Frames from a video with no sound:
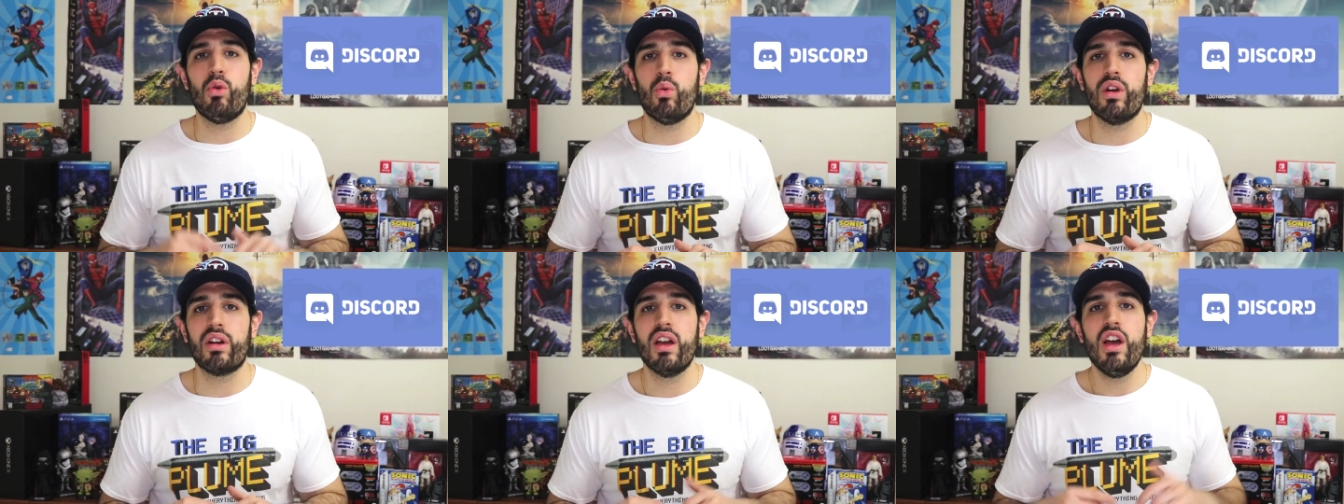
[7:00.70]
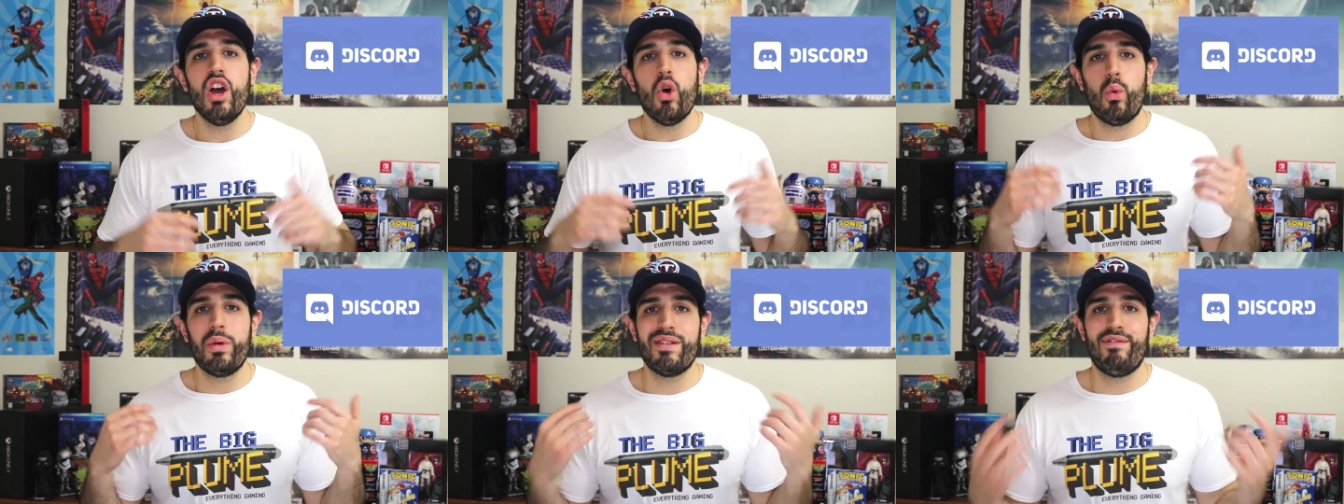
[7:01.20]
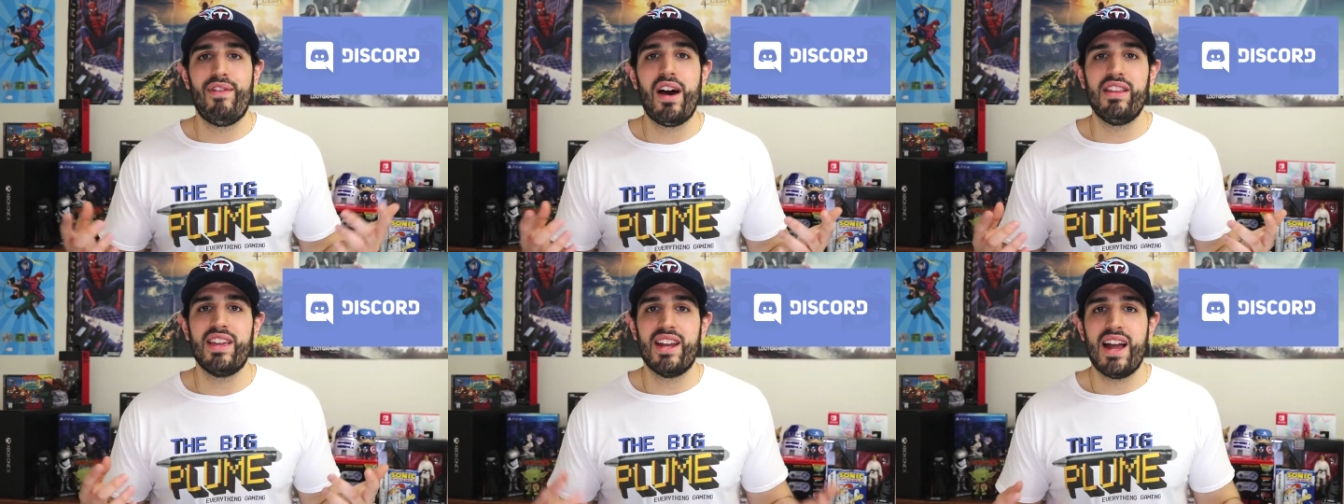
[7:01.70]
will work when we can
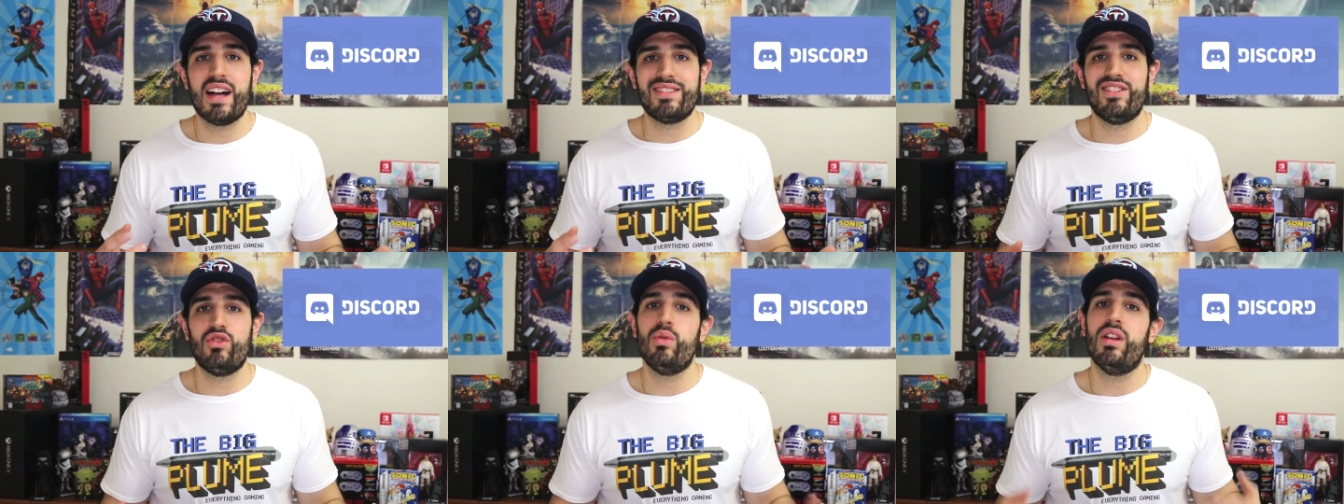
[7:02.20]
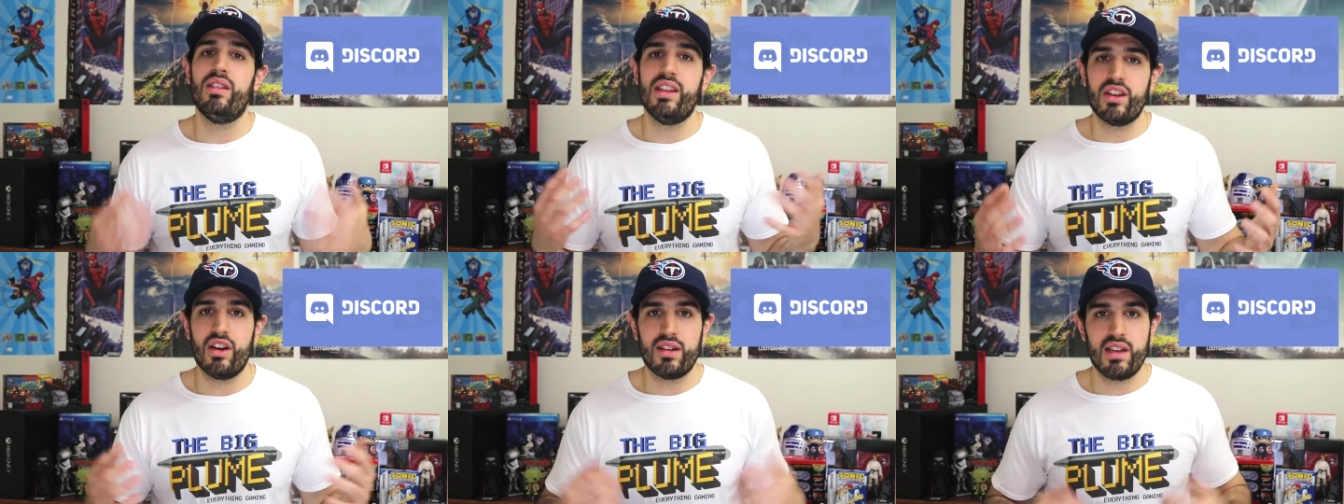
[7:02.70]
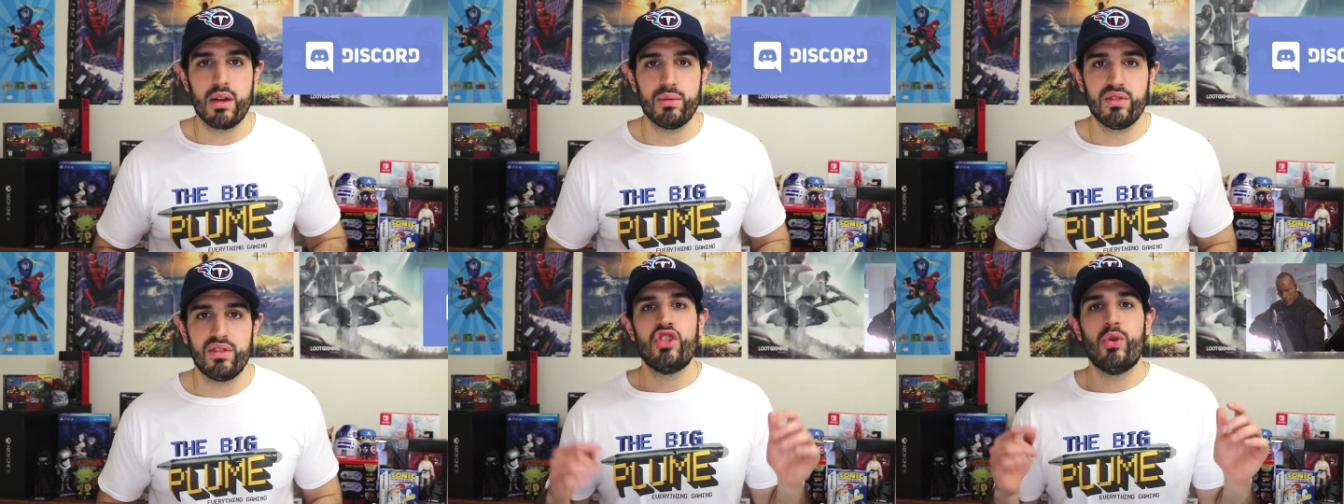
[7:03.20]
finally get access to it and link our accounts.